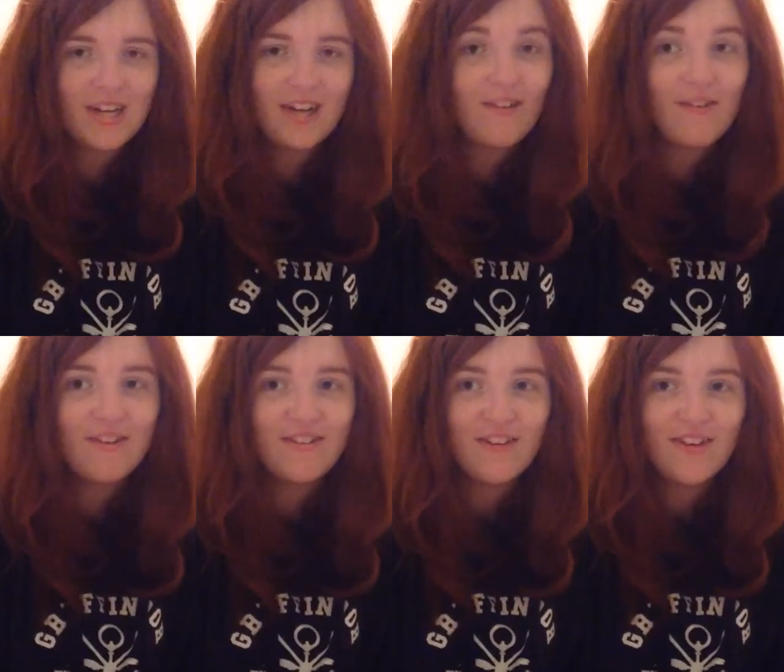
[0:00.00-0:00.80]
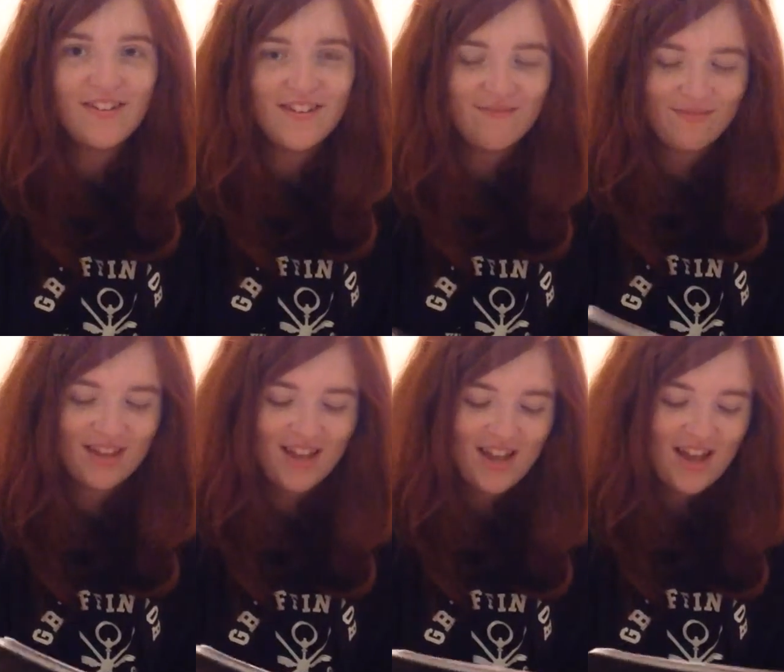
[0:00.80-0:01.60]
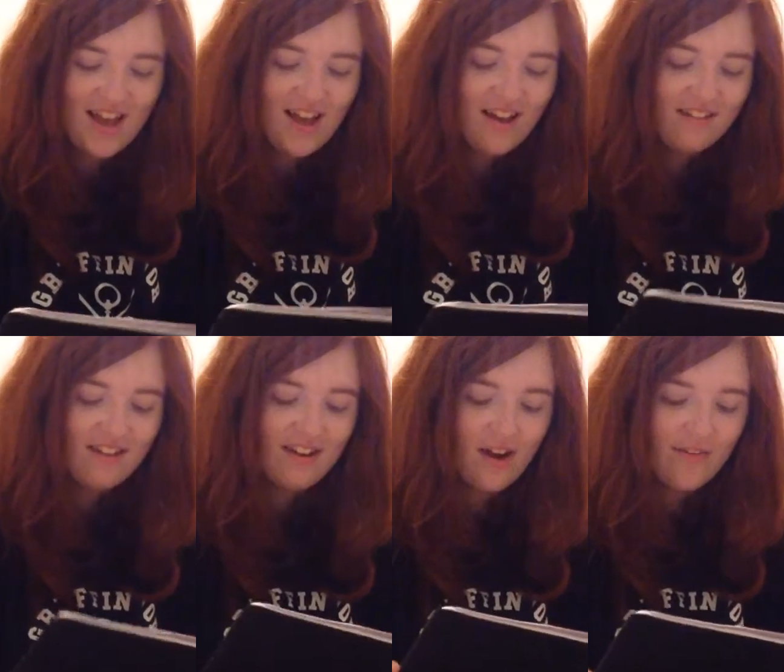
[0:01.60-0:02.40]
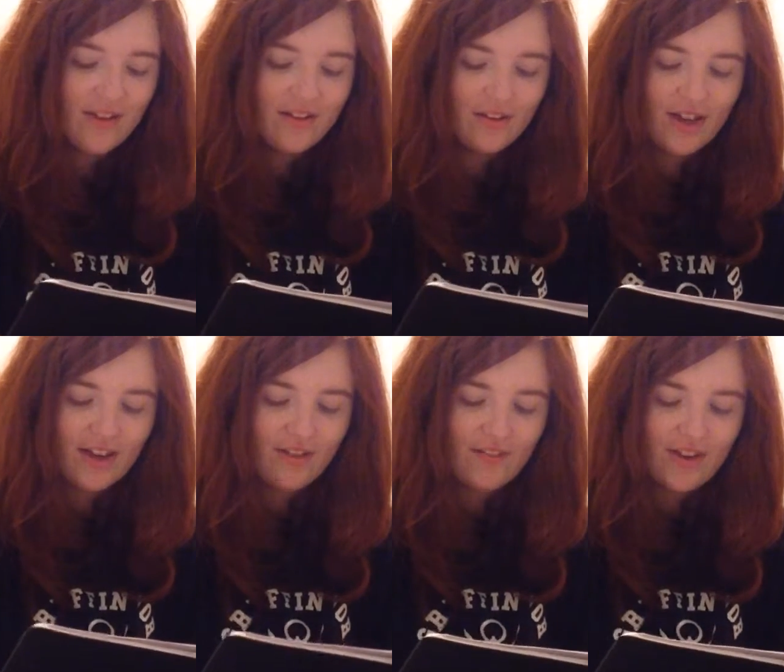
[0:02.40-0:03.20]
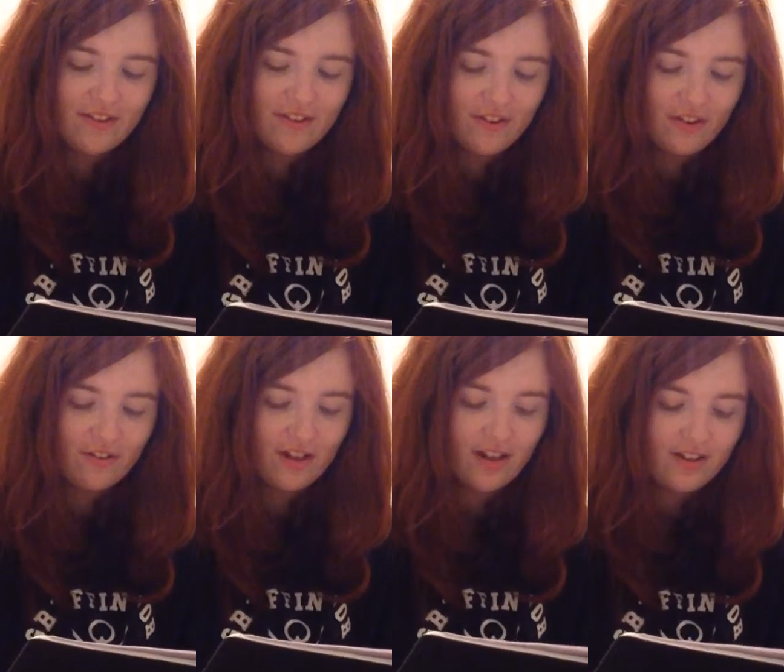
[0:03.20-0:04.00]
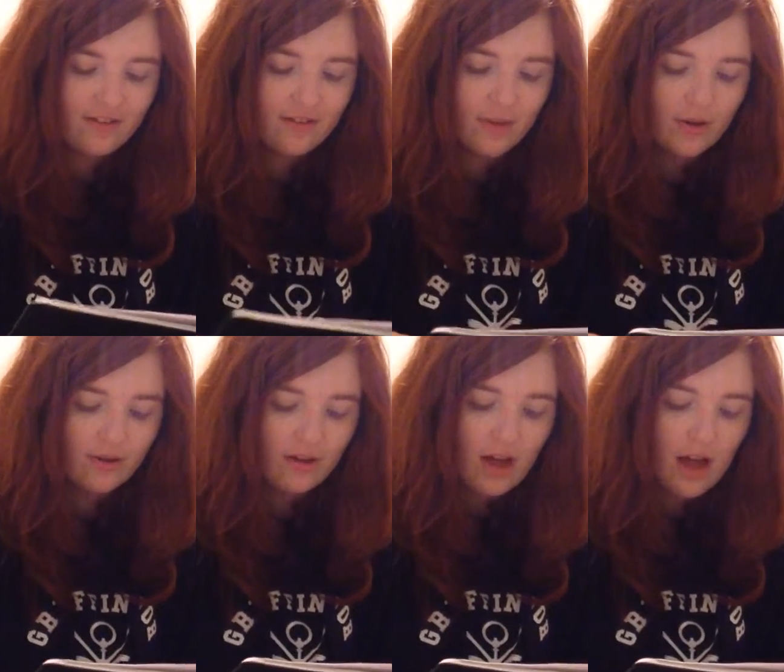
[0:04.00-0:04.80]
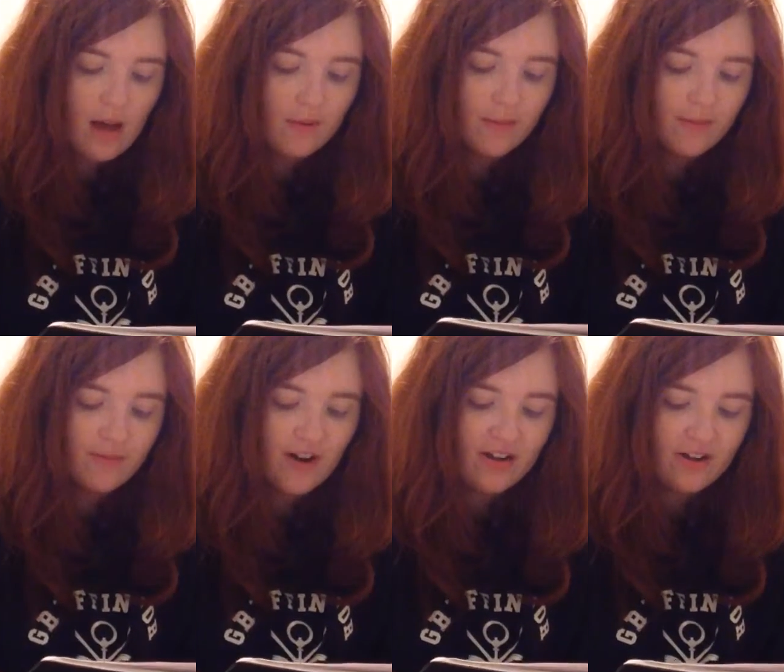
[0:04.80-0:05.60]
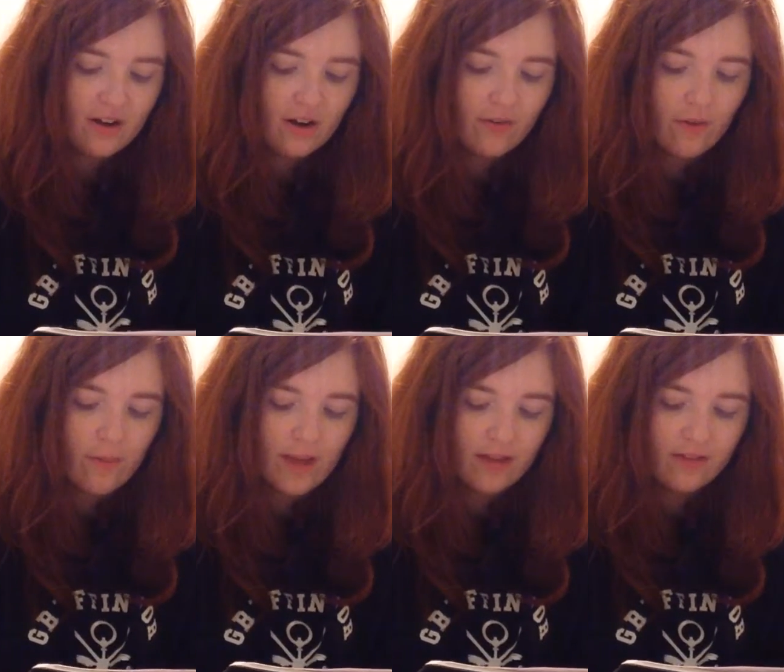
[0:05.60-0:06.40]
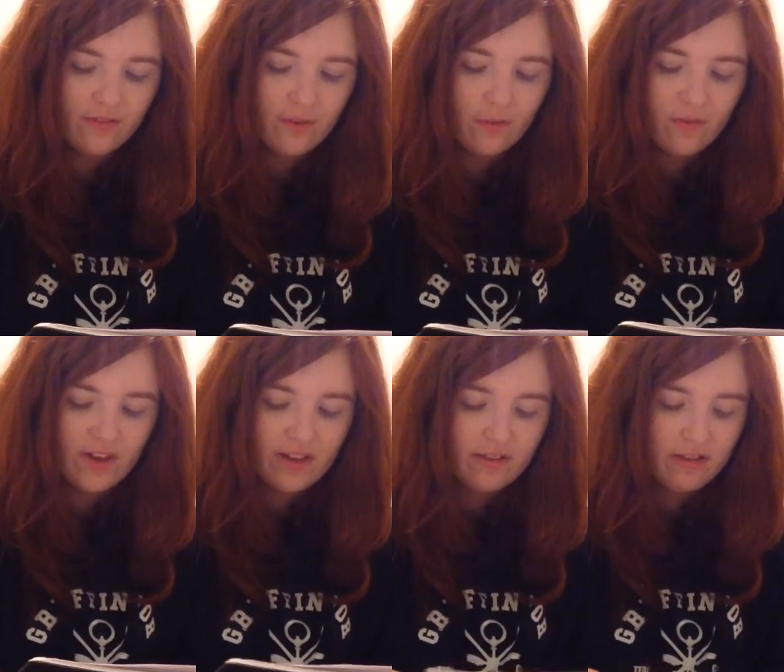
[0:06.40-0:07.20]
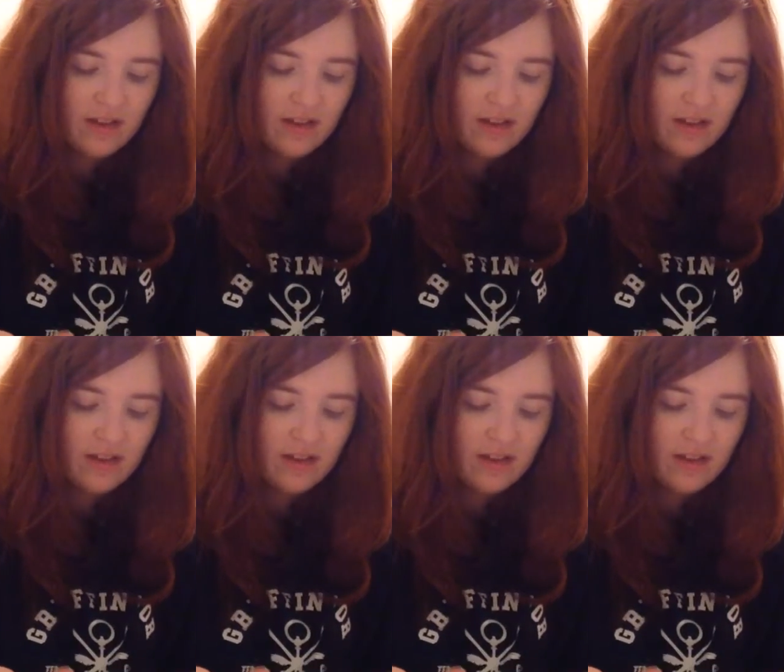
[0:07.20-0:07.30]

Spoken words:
Great way to start, isn't it? She carefully took in his features under the light of the moon, a mop of red hair over a pale deformed face.